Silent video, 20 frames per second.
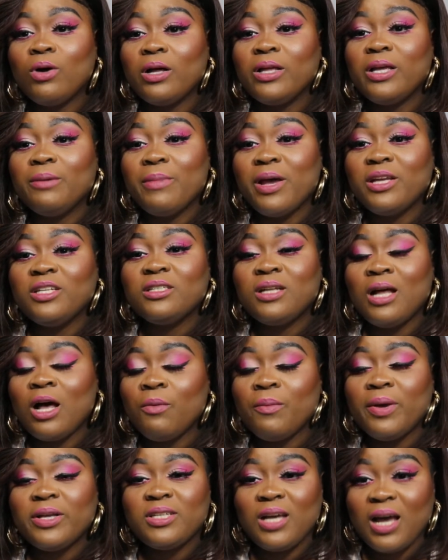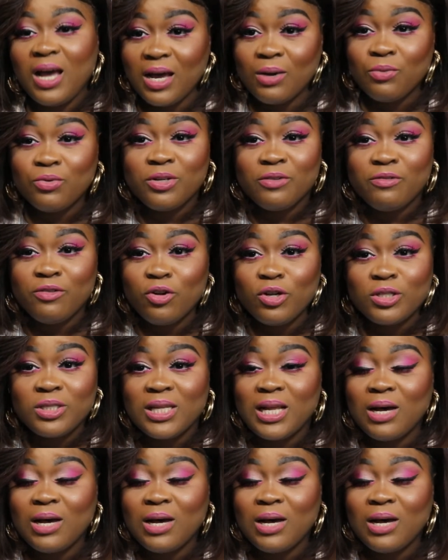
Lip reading: imagine how much I would have lost.